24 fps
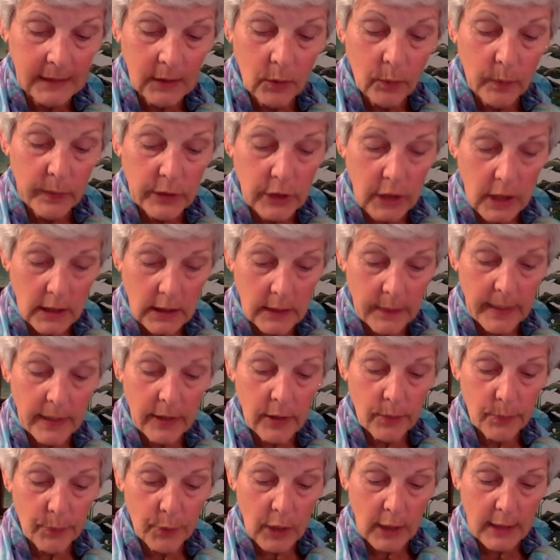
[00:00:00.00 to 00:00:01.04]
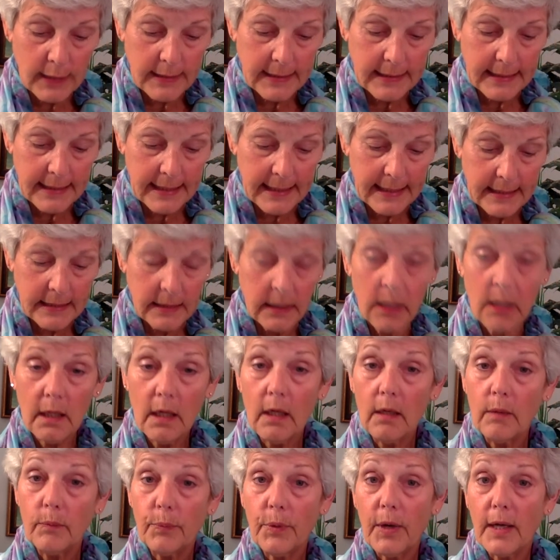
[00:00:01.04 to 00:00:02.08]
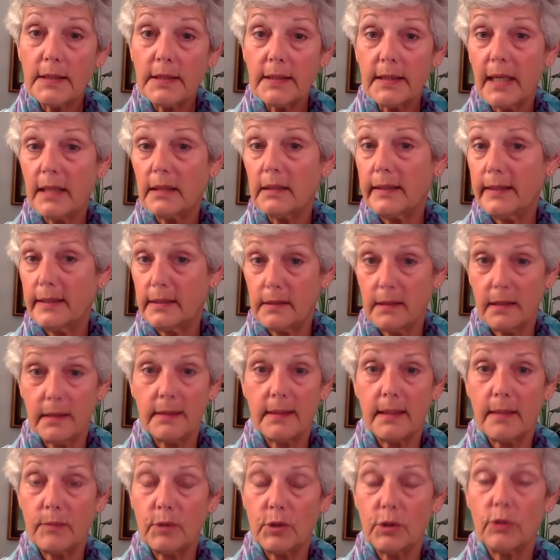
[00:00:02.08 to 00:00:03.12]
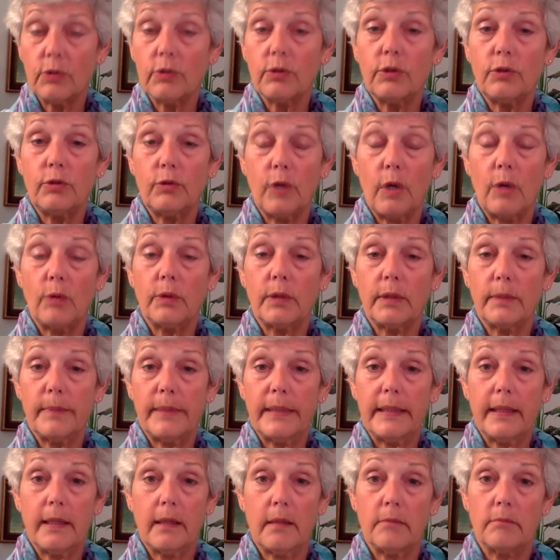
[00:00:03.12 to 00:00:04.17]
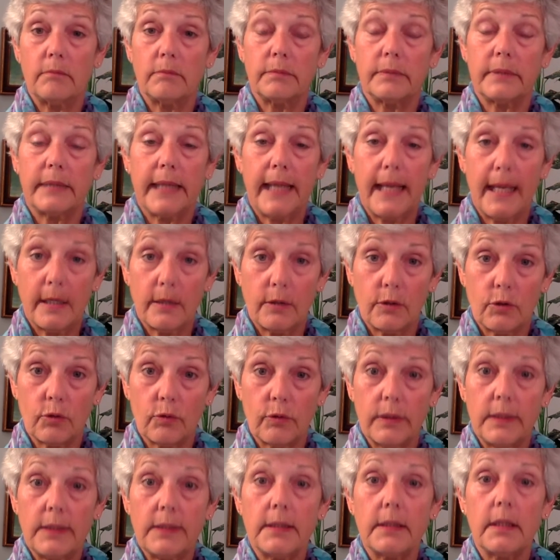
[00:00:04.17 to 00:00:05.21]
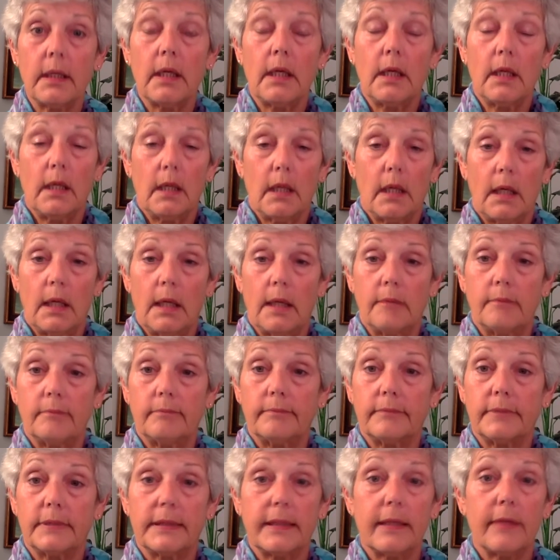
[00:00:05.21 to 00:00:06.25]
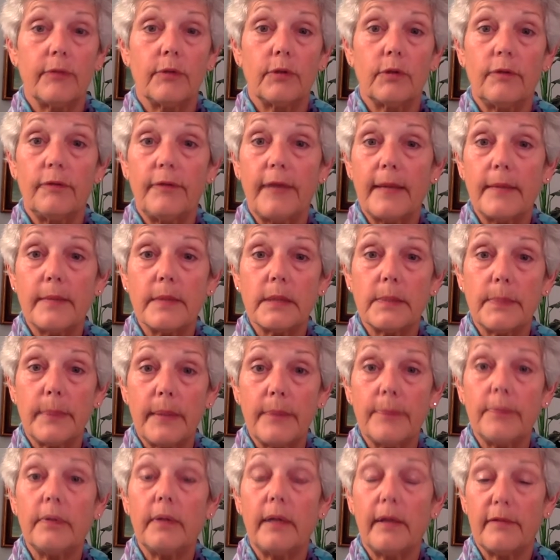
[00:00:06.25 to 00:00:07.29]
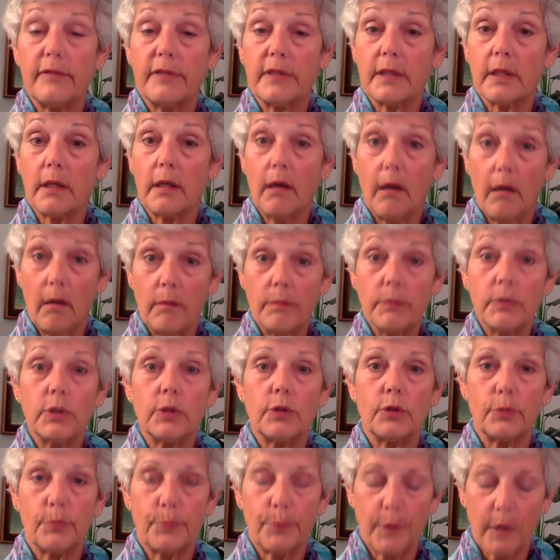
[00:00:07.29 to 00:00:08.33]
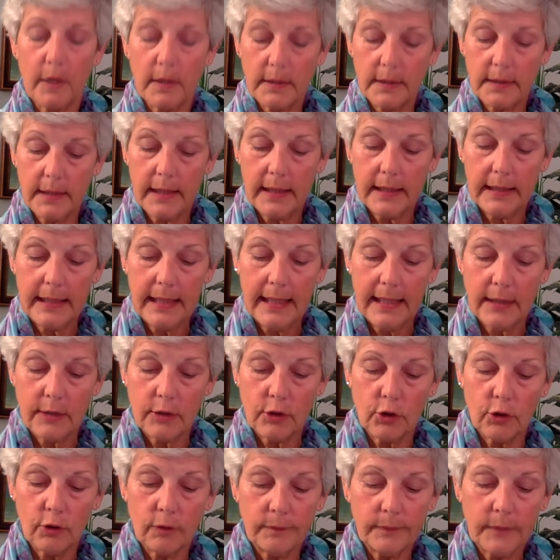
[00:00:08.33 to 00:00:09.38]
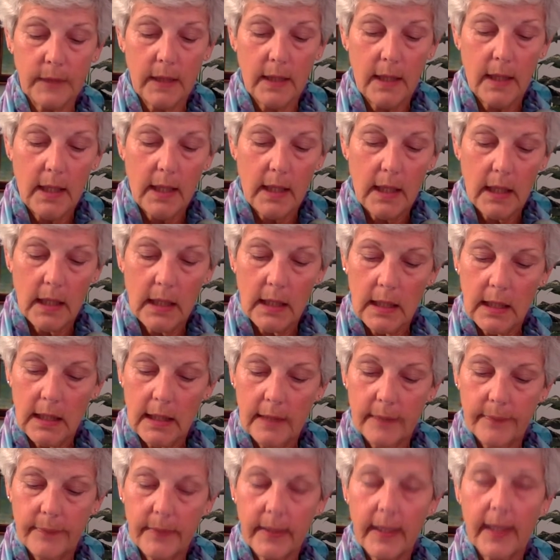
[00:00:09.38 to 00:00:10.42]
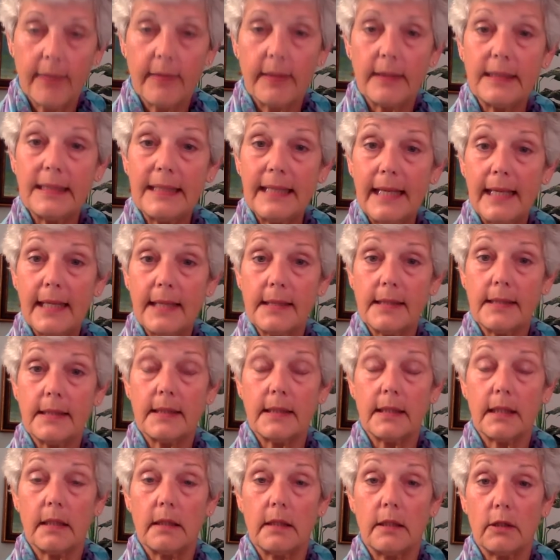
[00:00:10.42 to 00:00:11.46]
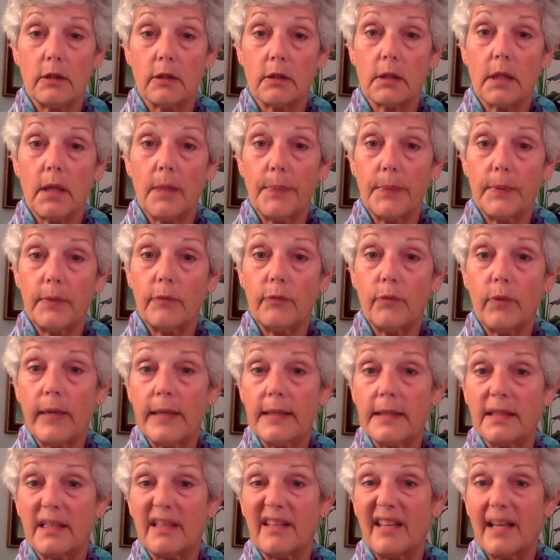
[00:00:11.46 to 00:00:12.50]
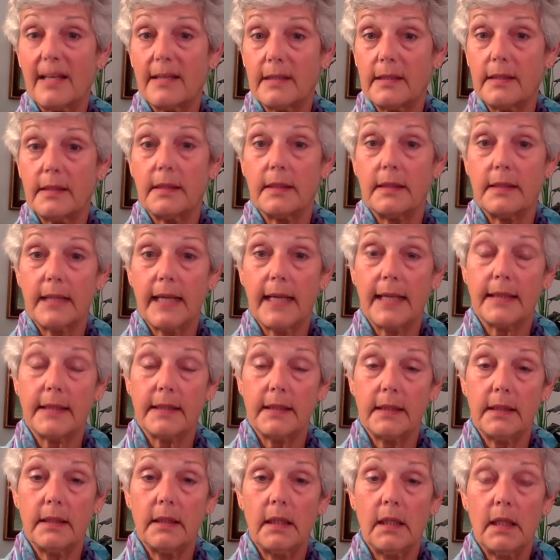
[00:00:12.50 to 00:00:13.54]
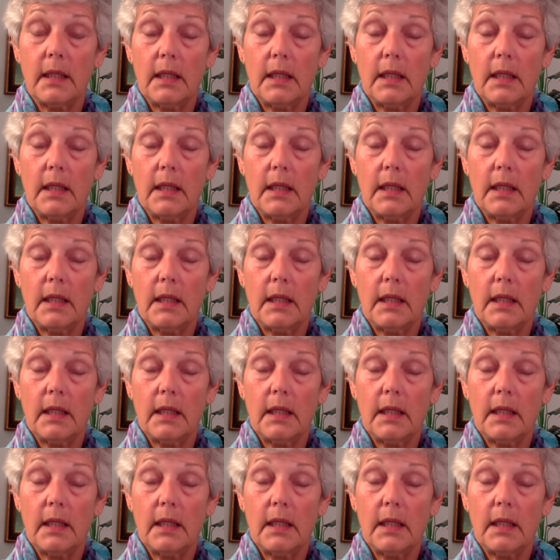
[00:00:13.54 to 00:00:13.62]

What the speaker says: We talked about the prostate. Prostate glands, as I'm sure you know, can become cancerous. Several famous people have succumbed to prostate cancer. And the test, there are a couple of ways that that's detected.